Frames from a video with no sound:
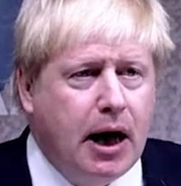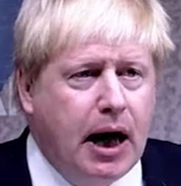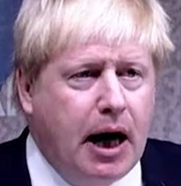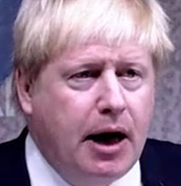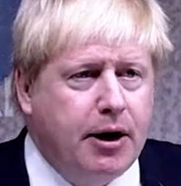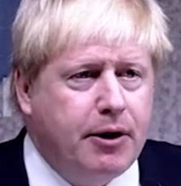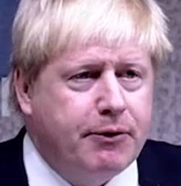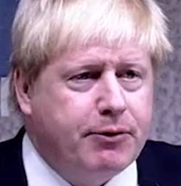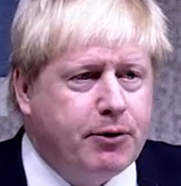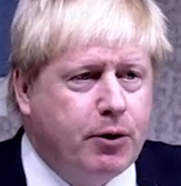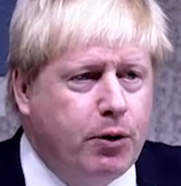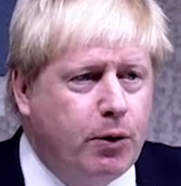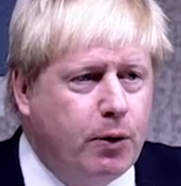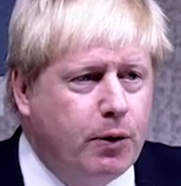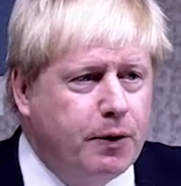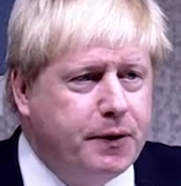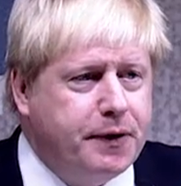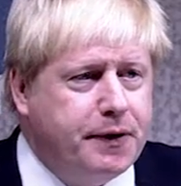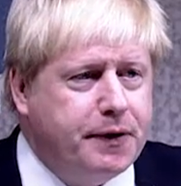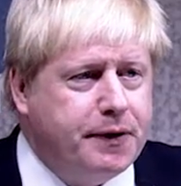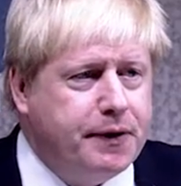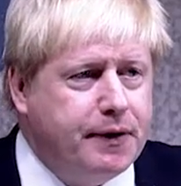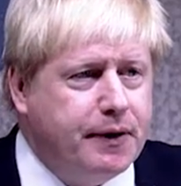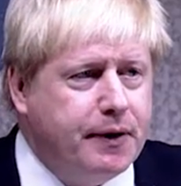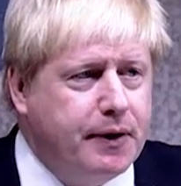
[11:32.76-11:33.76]
and of
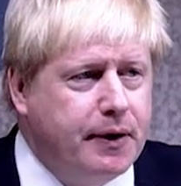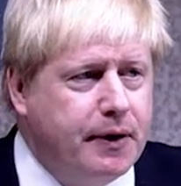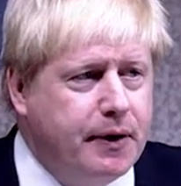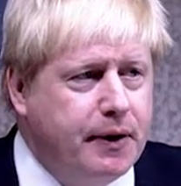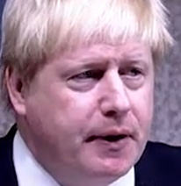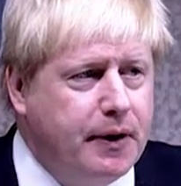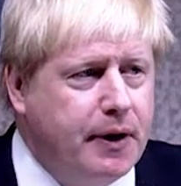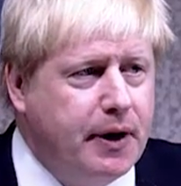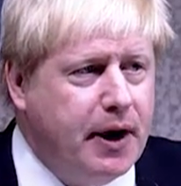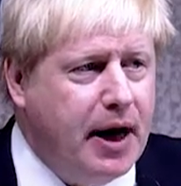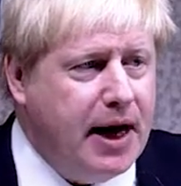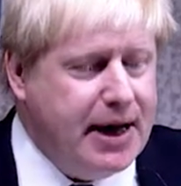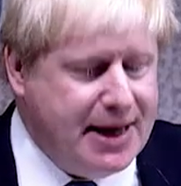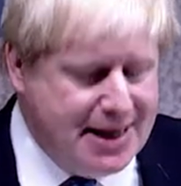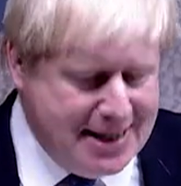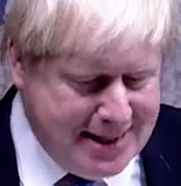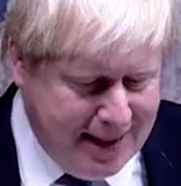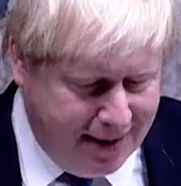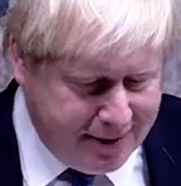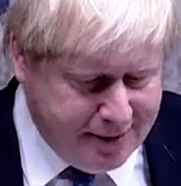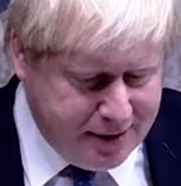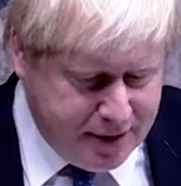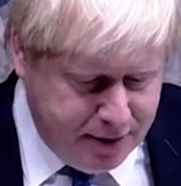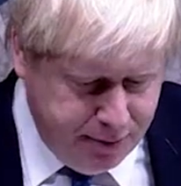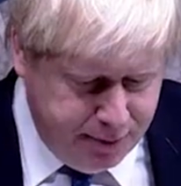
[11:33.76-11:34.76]
course, a
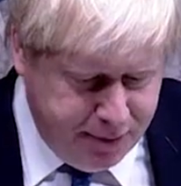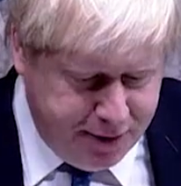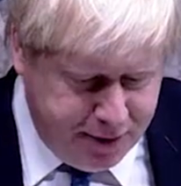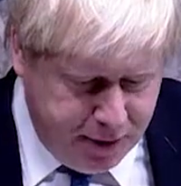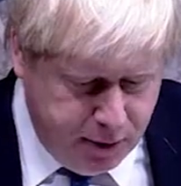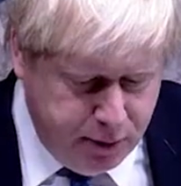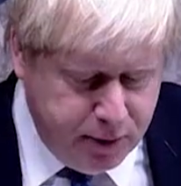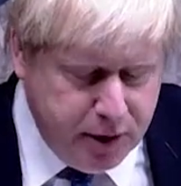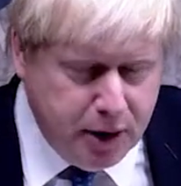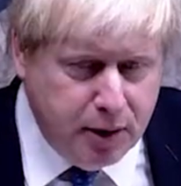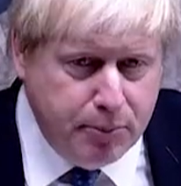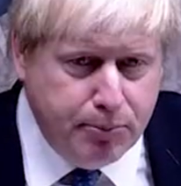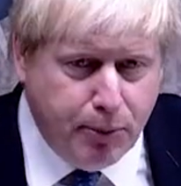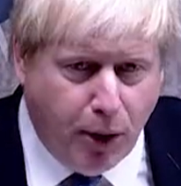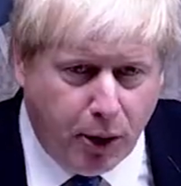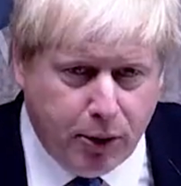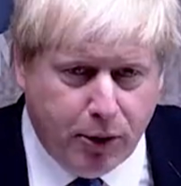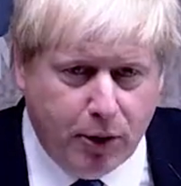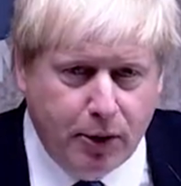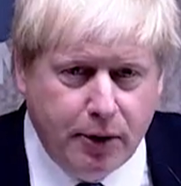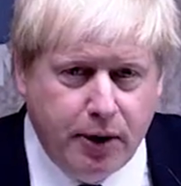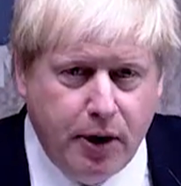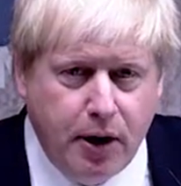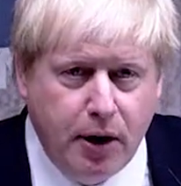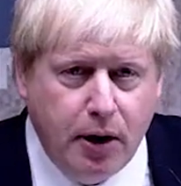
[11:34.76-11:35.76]
customs union
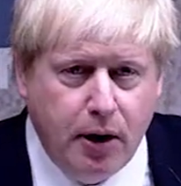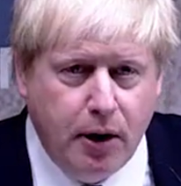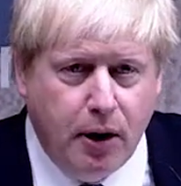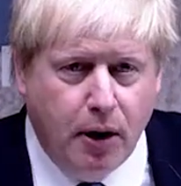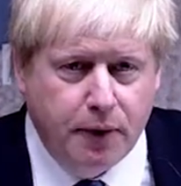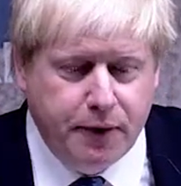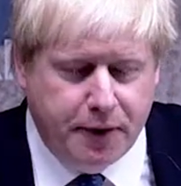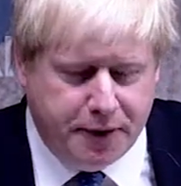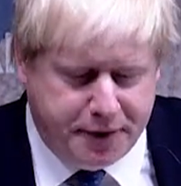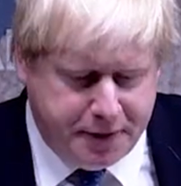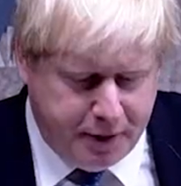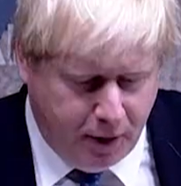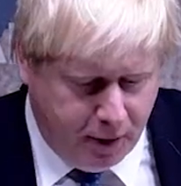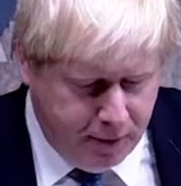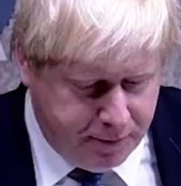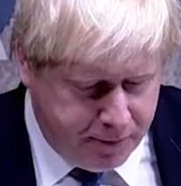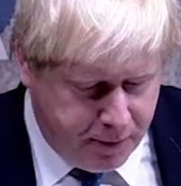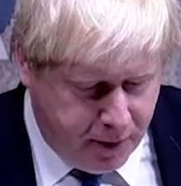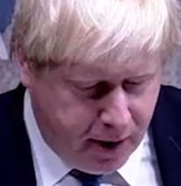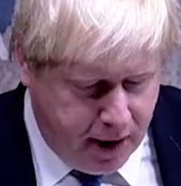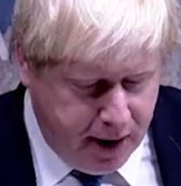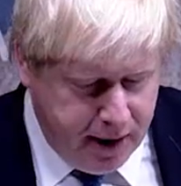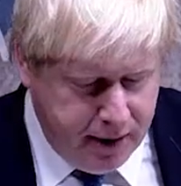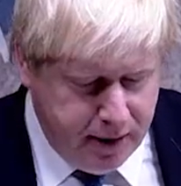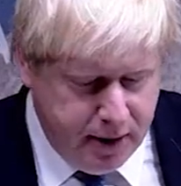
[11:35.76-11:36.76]
modelled on the
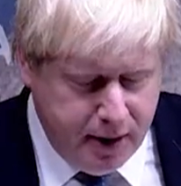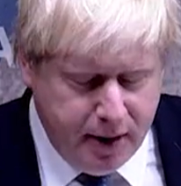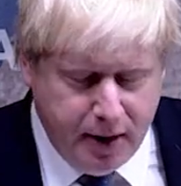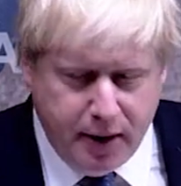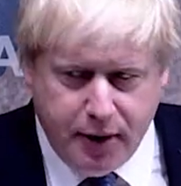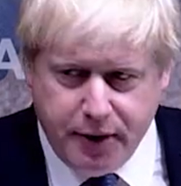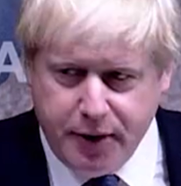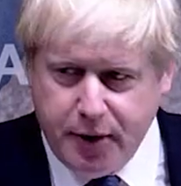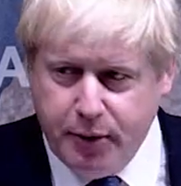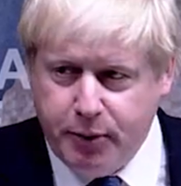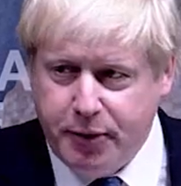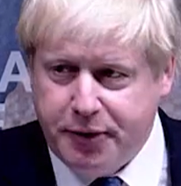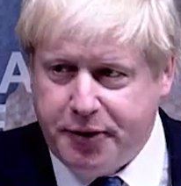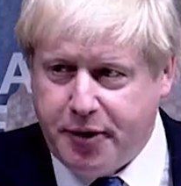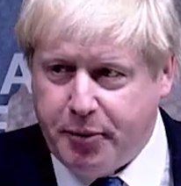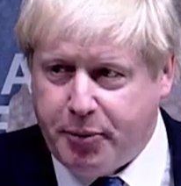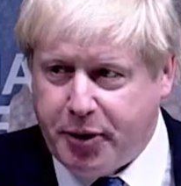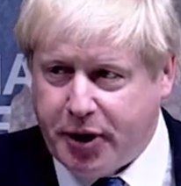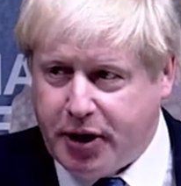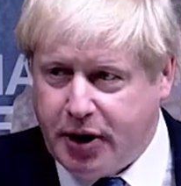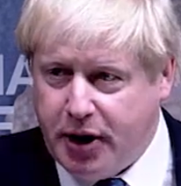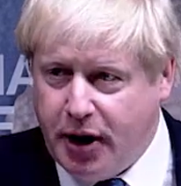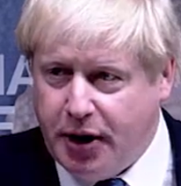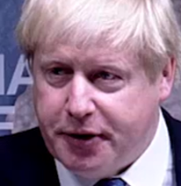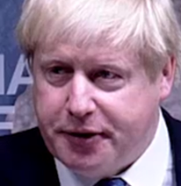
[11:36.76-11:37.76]
Zollverein that was the
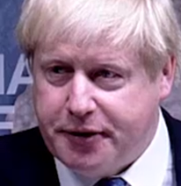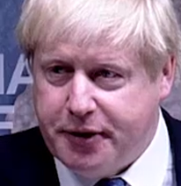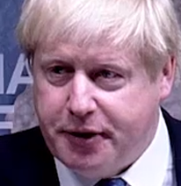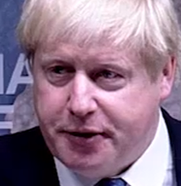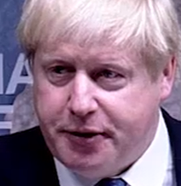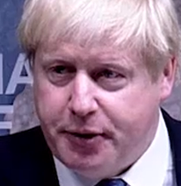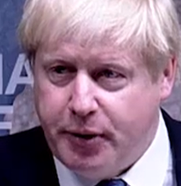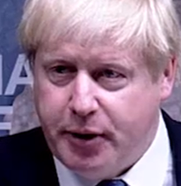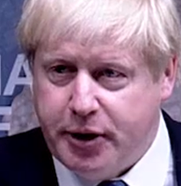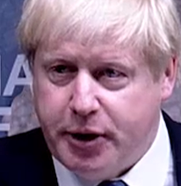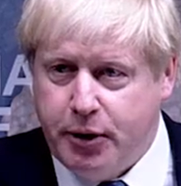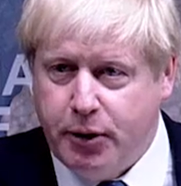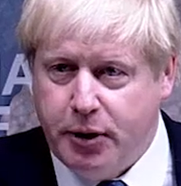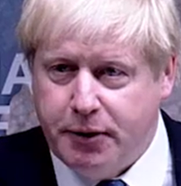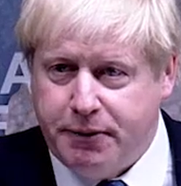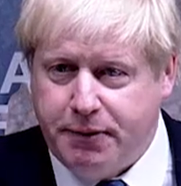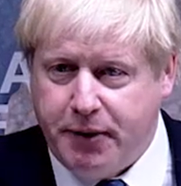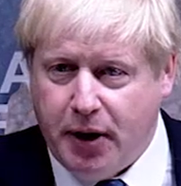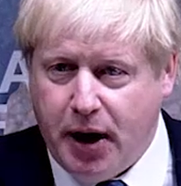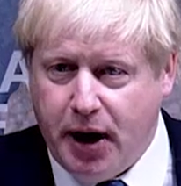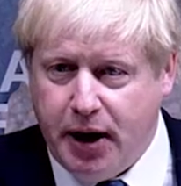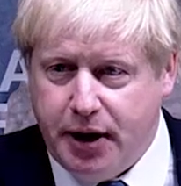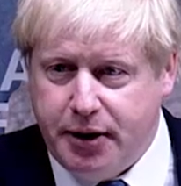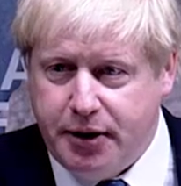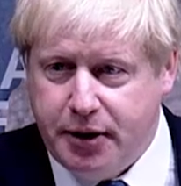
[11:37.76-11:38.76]
precursor to a
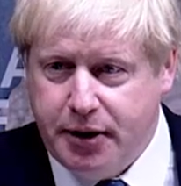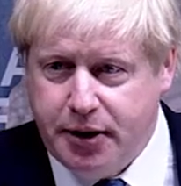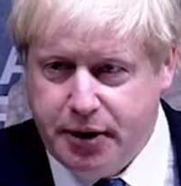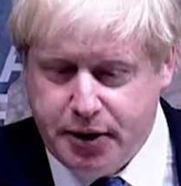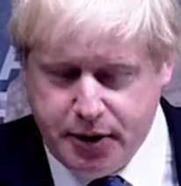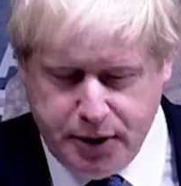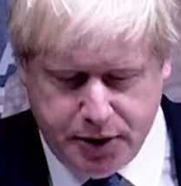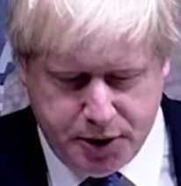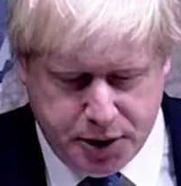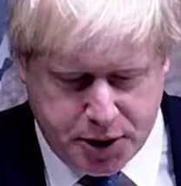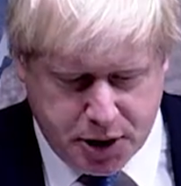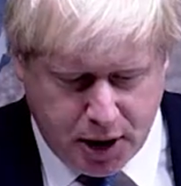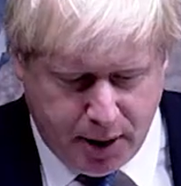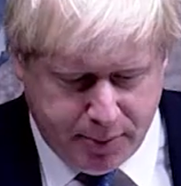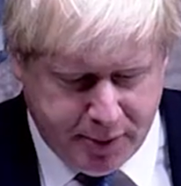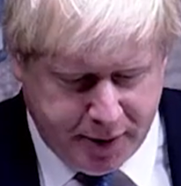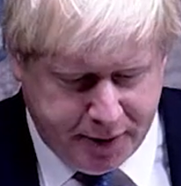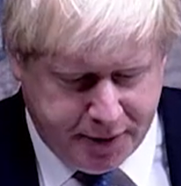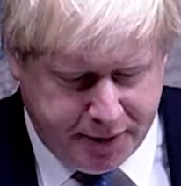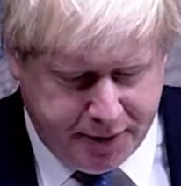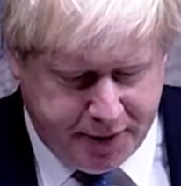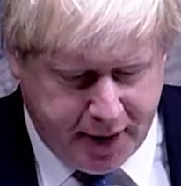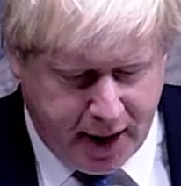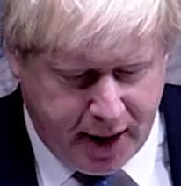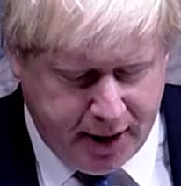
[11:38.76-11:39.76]
unified
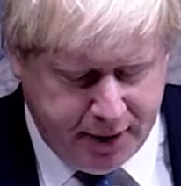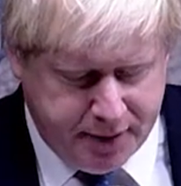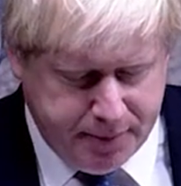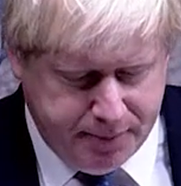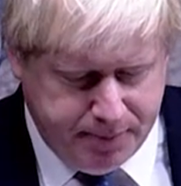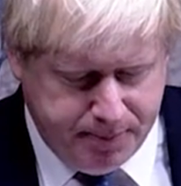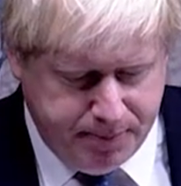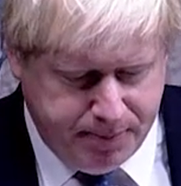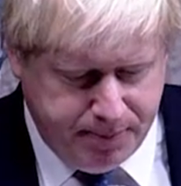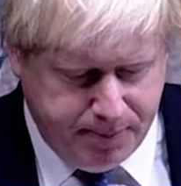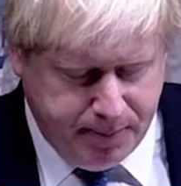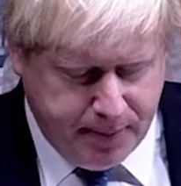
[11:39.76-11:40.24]
German state.